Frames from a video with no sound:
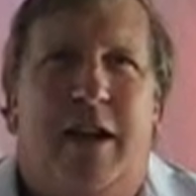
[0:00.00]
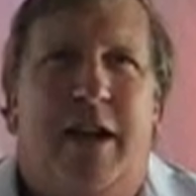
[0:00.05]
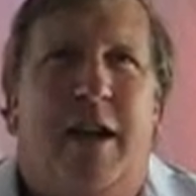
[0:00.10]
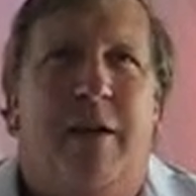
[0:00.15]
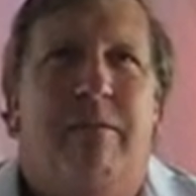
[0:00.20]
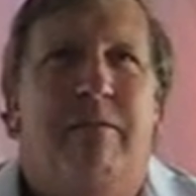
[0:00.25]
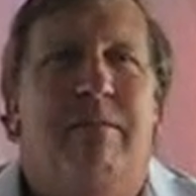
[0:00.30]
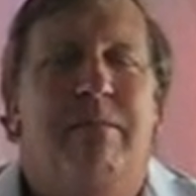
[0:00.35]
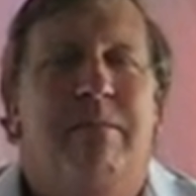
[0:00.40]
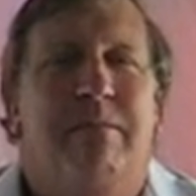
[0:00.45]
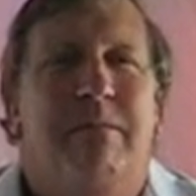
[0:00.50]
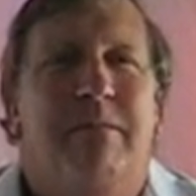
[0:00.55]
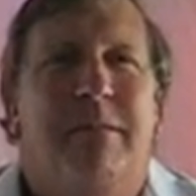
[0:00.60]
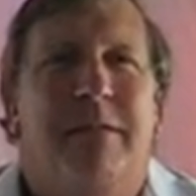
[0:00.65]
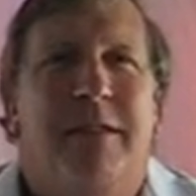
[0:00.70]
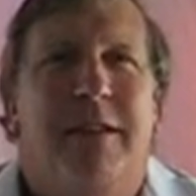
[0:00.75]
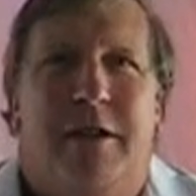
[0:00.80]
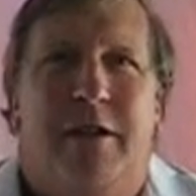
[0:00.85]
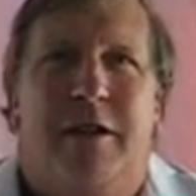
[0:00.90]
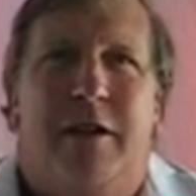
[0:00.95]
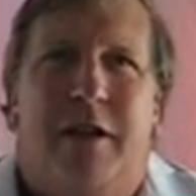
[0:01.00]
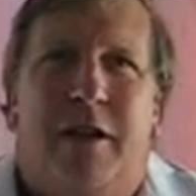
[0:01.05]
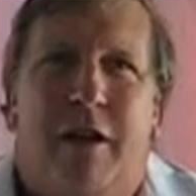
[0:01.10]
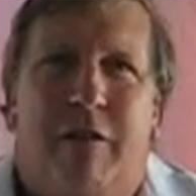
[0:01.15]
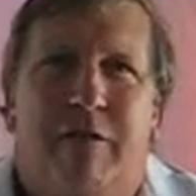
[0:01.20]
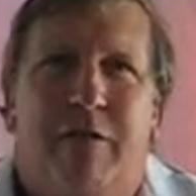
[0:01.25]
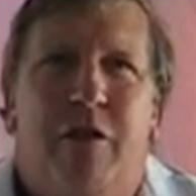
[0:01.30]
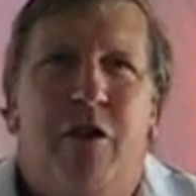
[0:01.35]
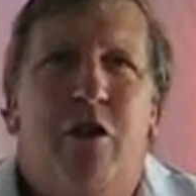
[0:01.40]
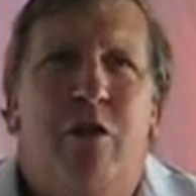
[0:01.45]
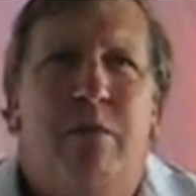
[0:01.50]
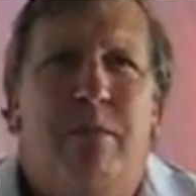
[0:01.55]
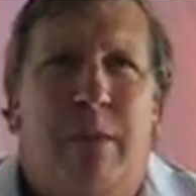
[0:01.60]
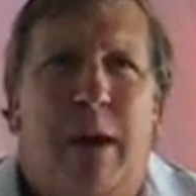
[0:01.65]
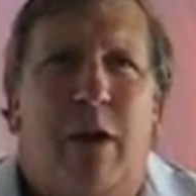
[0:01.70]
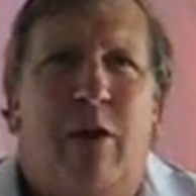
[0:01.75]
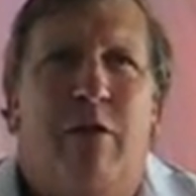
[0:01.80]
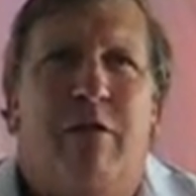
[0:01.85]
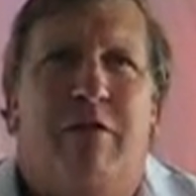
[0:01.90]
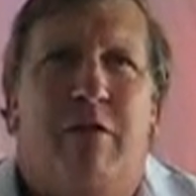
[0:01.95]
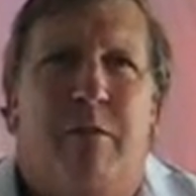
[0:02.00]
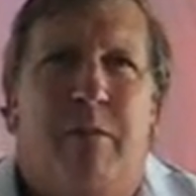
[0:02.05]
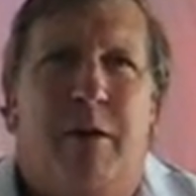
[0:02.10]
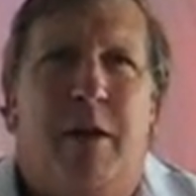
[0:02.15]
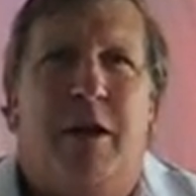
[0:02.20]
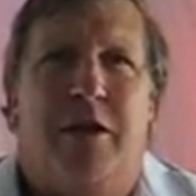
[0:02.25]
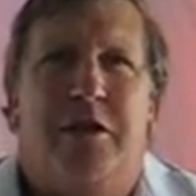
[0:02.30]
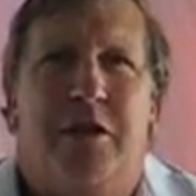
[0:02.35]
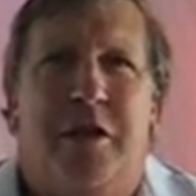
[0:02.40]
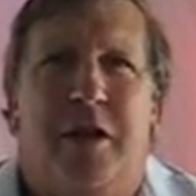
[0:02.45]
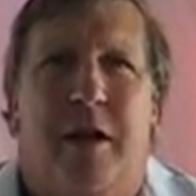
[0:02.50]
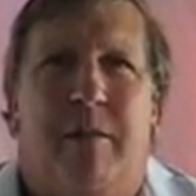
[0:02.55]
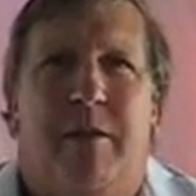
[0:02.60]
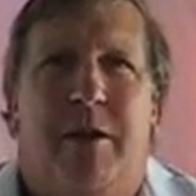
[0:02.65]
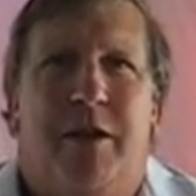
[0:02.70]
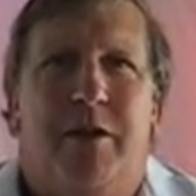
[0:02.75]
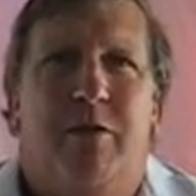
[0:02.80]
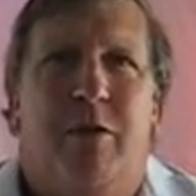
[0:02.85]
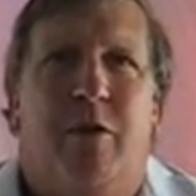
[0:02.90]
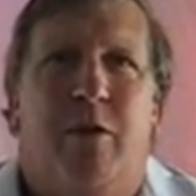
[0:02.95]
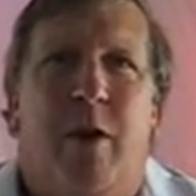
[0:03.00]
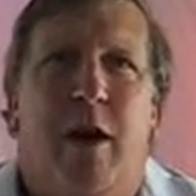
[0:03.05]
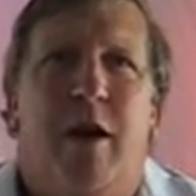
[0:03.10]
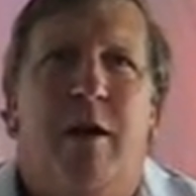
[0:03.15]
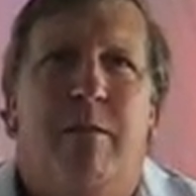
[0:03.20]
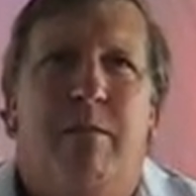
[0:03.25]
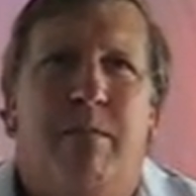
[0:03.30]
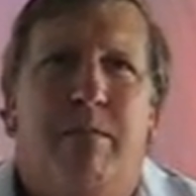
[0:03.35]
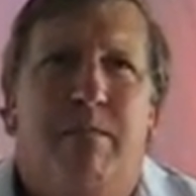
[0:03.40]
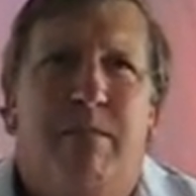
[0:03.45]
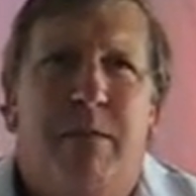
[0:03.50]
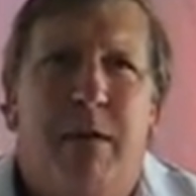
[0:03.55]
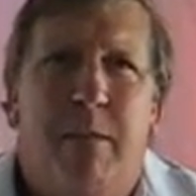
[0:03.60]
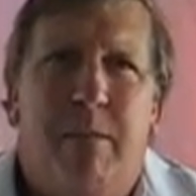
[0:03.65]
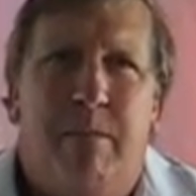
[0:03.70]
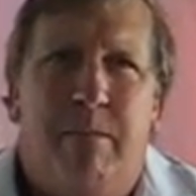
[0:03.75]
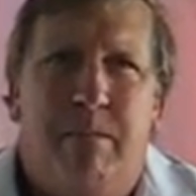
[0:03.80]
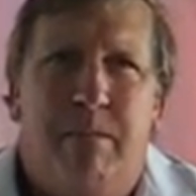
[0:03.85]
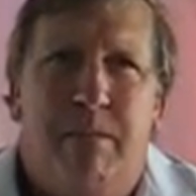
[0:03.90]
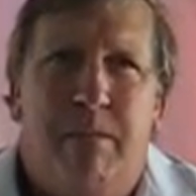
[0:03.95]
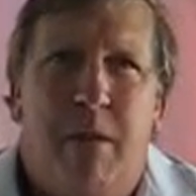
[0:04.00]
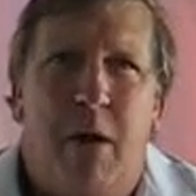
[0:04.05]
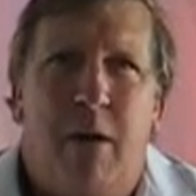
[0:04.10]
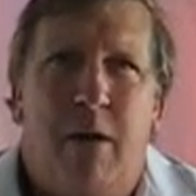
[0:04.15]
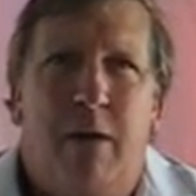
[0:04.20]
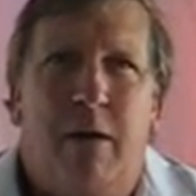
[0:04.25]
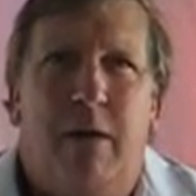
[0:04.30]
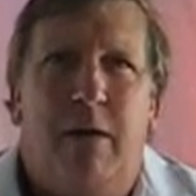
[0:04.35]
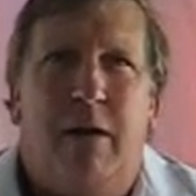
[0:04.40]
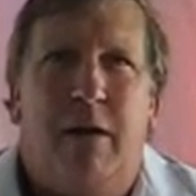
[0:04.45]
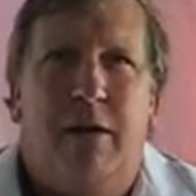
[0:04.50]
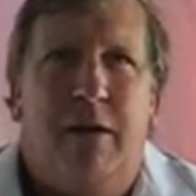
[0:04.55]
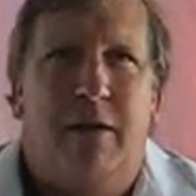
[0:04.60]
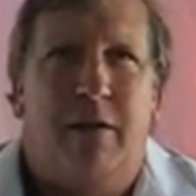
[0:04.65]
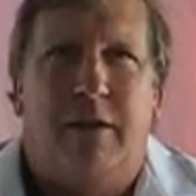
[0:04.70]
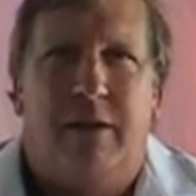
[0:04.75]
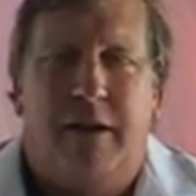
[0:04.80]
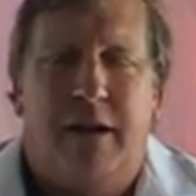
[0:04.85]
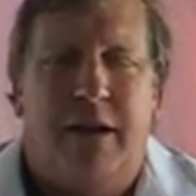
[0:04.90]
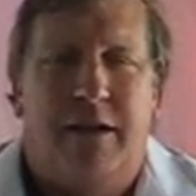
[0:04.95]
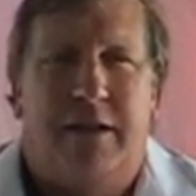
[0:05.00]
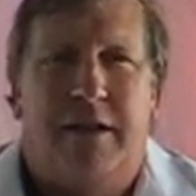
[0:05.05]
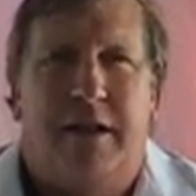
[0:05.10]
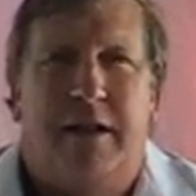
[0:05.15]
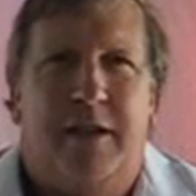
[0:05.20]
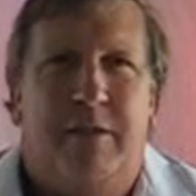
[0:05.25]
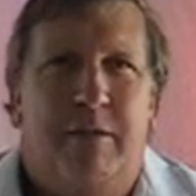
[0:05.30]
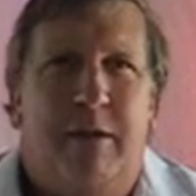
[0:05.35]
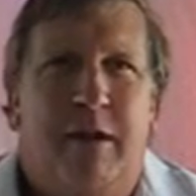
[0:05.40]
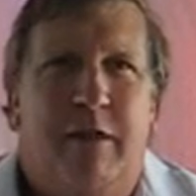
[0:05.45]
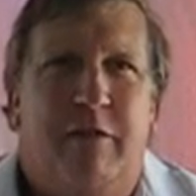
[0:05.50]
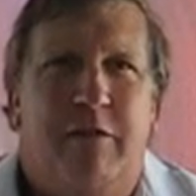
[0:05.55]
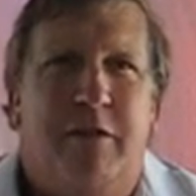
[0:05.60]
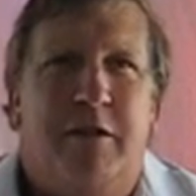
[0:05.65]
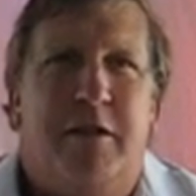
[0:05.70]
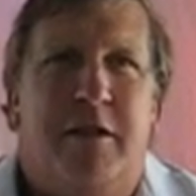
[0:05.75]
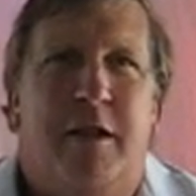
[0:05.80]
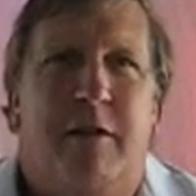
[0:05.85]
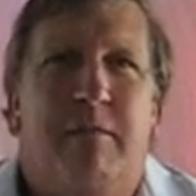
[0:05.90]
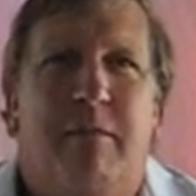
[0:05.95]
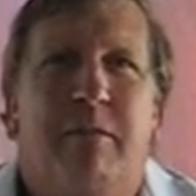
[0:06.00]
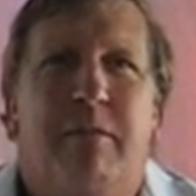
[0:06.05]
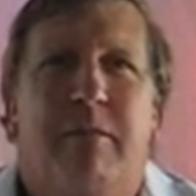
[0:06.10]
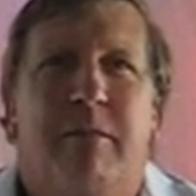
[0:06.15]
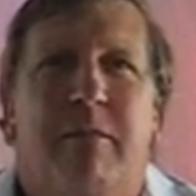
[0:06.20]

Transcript: again. A few powerful production companies require the, oh gosh, I did better the first time.